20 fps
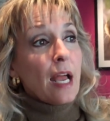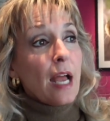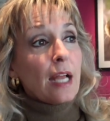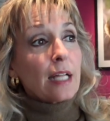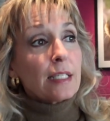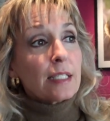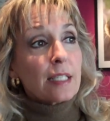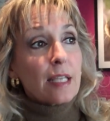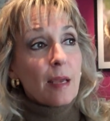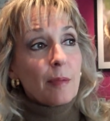
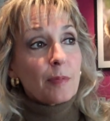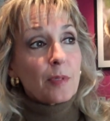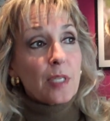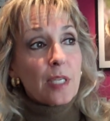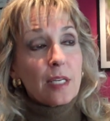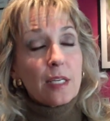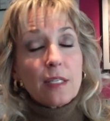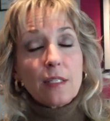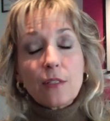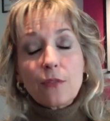concept
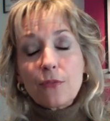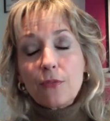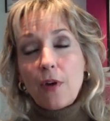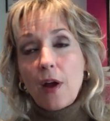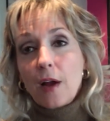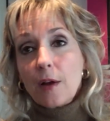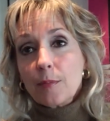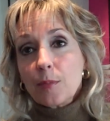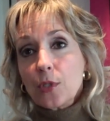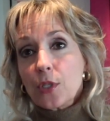is
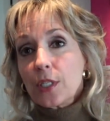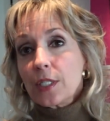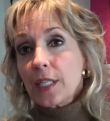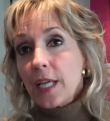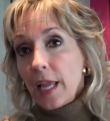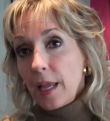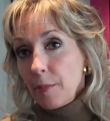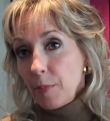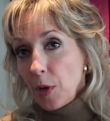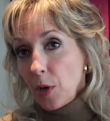farm to
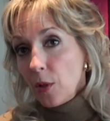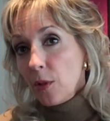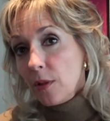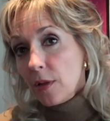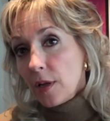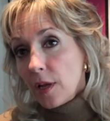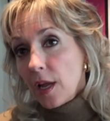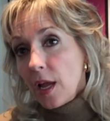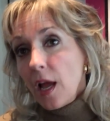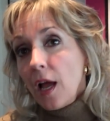table,
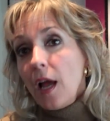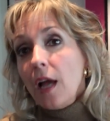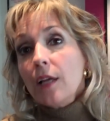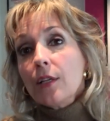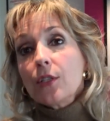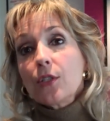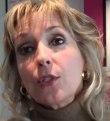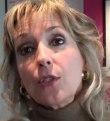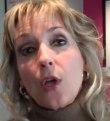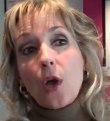
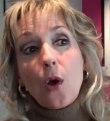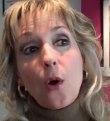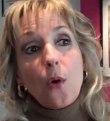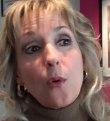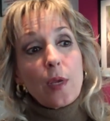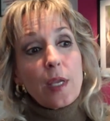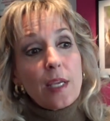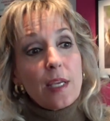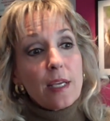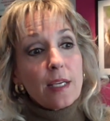
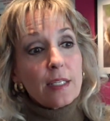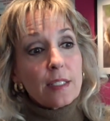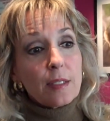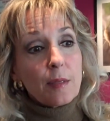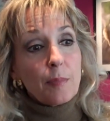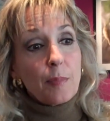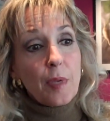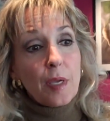so he is a